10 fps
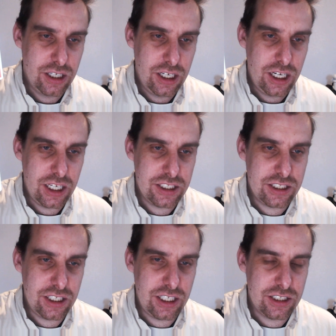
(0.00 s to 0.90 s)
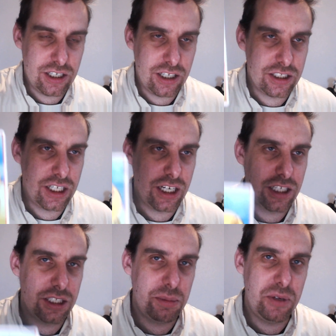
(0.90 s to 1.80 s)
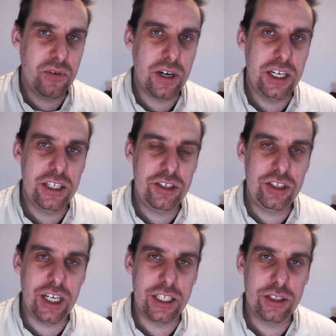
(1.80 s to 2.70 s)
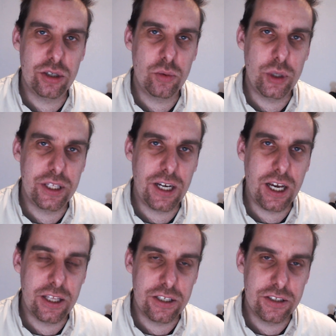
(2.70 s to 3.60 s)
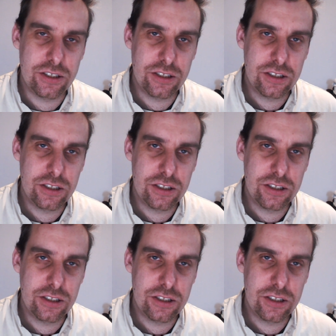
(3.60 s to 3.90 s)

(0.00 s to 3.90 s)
It's asking us to be very gentle with others,